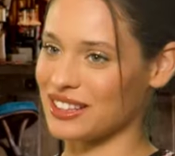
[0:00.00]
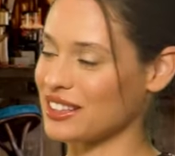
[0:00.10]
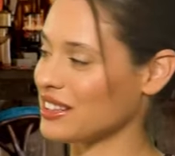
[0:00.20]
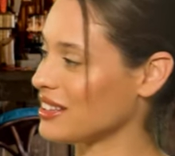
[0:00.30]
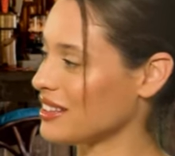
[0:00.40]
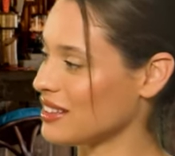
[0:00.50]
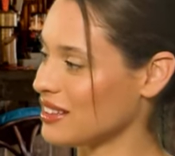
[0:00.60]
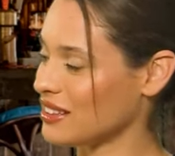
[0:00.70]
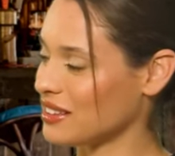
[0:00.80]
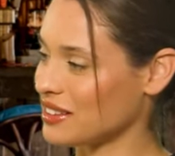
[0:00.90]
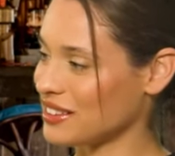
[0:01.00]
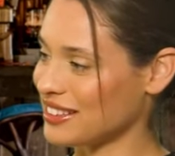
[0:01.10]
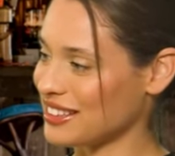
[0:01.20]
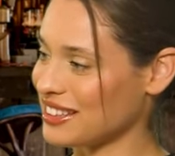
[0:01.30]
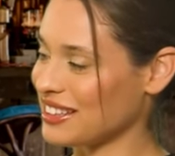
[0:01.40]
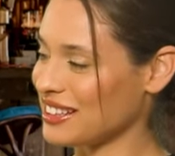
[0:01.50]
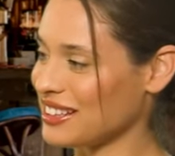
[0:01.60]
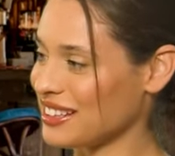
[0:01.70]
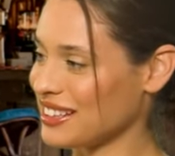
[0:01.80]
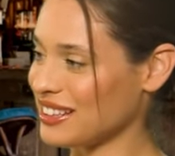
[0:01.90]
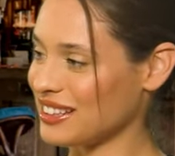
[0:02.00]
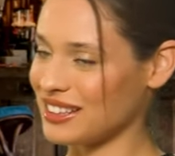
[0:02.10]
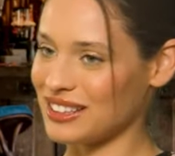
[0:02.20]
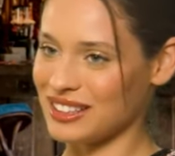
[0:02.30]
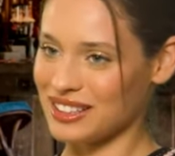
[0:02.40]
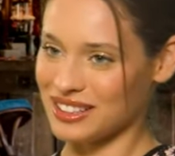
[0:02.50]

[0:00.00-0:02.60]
The person shown says nothing.